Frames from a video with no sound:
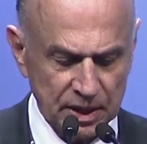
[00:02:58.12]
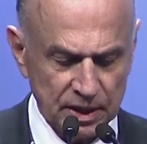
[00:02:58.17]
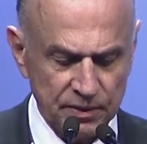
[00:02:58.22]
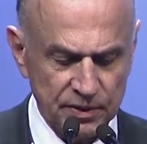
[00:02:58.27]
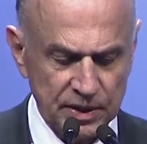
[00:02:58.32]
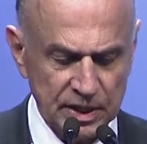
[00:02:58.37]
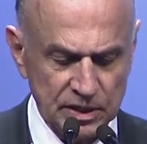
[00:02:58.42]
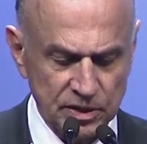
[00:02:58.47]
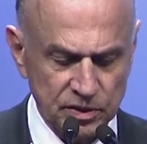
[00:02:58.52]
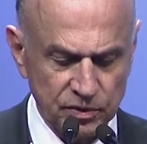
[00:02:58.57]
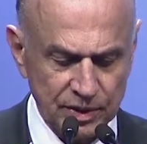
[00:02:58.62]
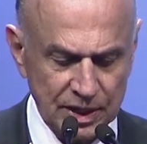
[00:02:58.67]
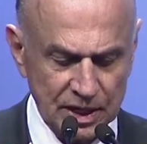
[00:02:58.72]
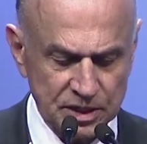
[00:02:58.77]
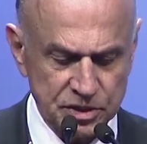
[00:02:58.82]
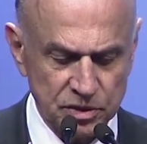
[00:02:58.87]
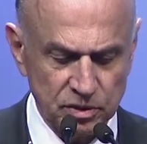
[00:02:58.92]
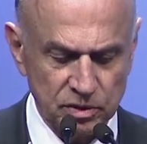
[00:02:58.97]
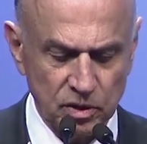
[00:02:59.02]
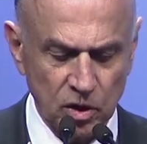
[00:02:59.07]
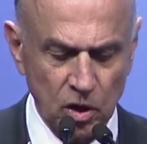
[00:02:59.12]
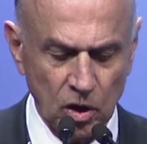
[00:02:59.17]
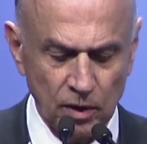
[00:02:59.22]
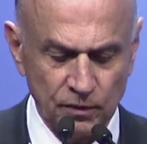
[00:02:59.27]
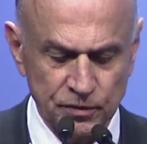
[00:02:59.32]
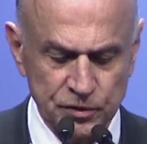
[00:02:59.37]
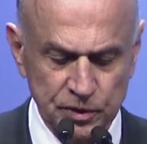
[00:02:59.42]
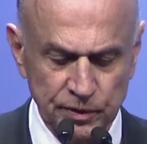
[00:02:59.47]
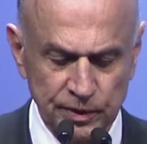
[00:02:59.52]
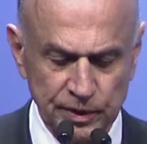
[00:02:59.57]
the International
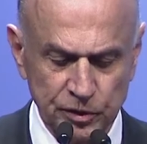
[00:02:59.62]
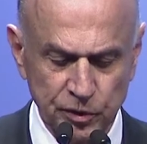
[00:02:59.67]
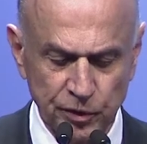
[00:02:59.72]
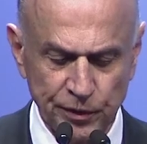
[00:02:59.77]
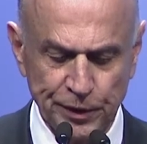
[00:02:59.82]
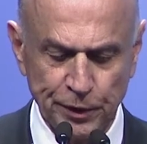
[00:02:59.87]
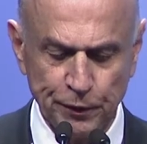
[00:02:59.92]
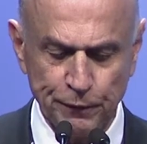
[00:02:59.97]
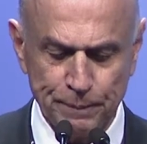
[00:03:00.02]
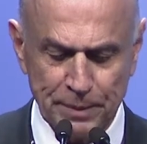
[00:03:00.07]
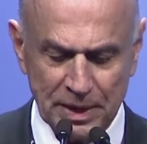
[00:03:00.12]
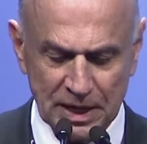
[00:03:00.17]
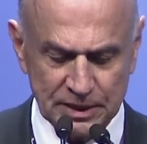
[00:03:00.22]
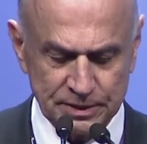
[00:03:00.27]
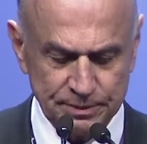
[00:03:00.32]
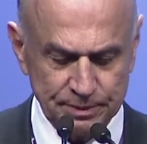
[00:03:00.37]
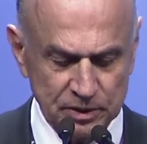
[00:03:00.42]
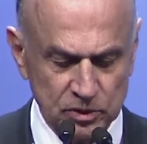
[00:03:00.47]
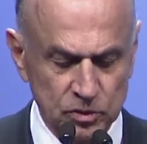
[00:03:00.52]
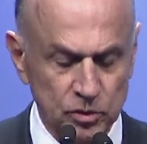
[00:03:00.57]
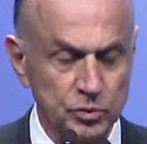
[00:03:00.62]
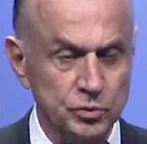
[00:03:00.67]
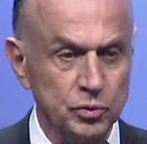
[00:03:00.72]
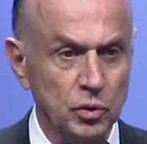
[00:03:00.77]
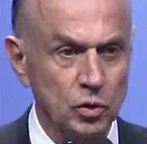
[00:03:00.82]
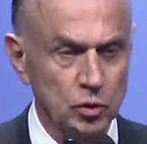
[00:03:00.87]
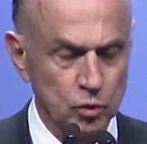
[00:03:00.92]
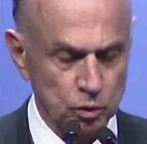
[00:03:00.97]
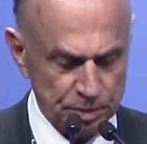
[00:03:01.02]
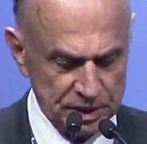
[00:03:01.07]
Observatory of Management
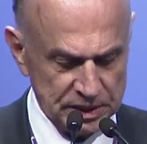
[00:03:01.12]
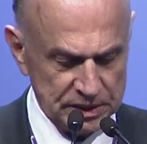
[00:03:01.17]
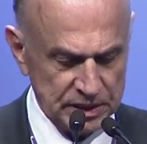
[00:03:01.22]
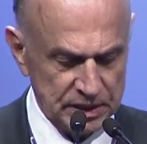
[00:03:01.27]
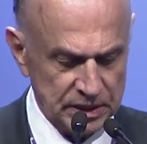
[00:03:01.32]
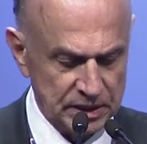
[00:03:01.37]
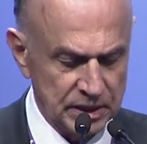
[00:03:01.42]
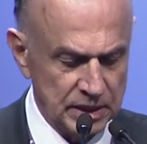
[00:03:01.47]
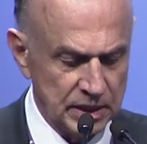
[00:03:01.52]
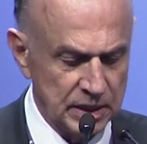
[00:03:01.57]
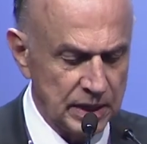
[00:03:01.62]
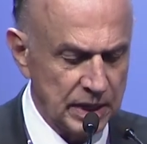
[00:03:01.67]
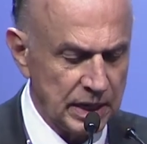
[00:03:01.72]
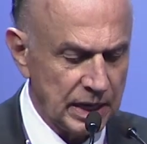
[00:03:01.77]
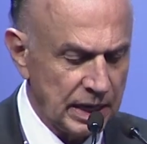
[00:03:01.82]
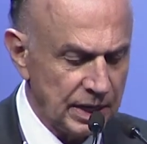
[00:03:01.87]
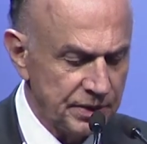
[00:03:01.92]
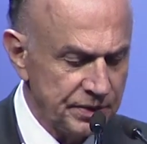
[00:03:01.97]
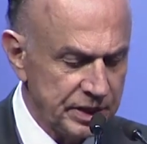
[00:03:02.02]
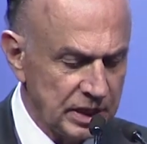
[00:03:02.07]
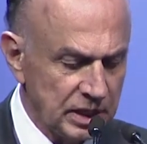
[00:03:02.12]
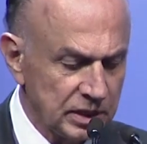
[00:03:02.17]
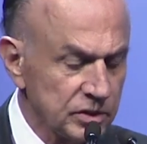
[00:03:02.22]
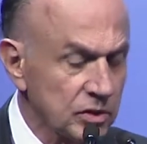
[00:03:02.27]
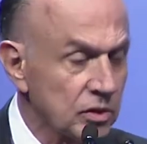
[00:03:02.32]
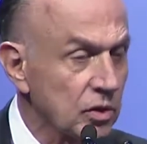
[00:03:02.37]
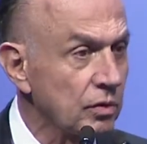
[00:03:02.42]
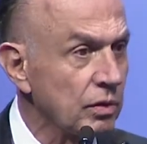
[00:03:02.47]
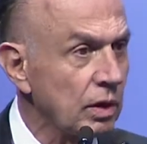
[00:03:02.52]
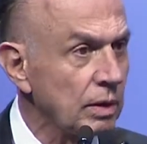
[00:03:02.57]
Control Committee, and the
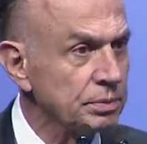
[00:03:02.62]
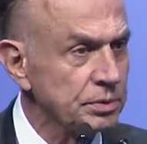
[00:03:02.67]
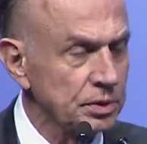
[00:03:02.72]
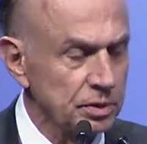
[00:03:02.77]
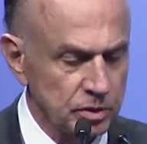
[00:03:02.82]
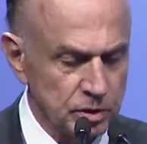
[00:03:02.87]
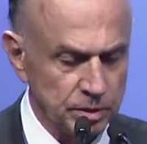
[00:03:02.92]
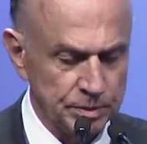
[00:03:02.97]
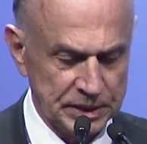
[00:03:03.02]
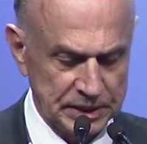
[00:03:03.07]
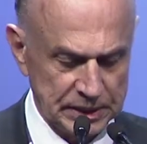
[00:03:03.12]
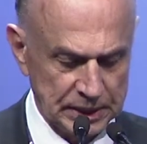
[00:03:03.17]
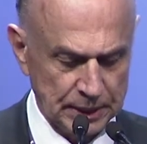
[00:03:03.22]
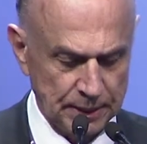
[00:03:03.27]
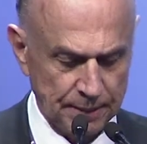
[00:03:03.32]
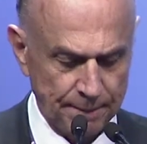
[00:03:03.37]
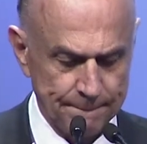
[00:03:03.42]
Anti-Corruption Committee.